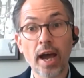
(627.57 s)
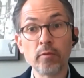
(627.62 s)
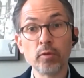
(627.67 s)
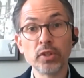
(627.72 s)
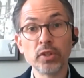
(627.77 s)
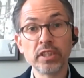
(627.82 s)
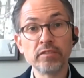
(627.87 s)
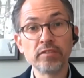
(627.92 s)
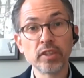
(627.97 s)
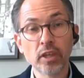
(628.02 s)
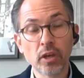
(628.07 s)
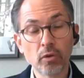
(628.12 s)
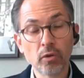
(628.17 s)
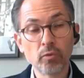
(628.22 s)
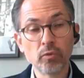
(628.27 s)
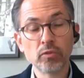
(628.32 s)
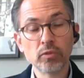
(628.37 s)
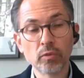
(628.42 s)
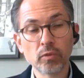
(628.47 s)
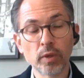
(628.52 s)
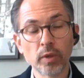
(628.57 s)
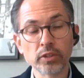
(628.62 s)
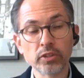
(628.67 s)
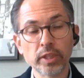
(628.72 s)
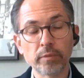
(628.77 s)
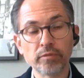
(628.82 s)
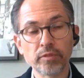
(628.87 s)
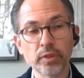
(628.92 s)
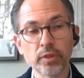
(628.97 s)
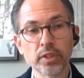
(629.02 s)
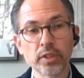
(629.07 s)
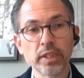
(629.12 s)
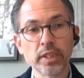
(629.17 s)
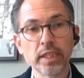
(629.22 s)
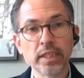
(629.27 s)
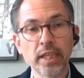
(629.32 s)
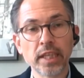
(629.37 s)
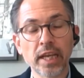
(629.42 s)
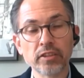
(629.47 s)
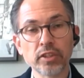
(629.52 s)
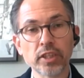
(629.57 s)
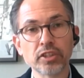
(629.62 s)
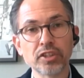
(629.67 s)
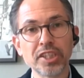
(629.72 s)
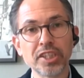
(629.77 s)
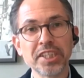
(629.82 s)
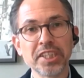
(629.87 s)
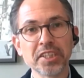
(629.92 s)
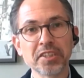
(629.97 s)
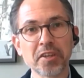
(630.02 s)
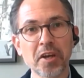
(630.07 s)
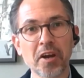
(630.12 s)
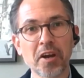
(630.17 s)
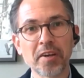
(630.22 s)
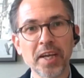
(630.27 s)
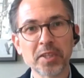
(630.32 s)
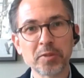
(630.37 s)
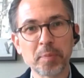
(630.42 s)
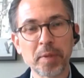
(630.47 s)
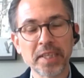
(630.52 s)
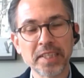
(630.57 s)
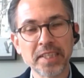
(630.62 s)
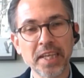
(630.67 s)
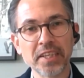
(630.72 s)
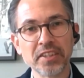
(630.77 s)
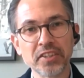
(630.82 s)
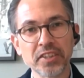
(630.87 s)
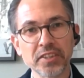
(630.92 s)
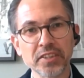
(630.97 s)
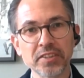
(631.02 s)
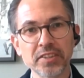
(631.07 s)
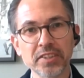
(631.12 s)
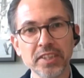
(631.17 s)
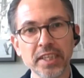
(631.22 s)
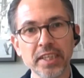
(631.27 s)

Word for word: I would even go one step further, it has exceeded our expectations.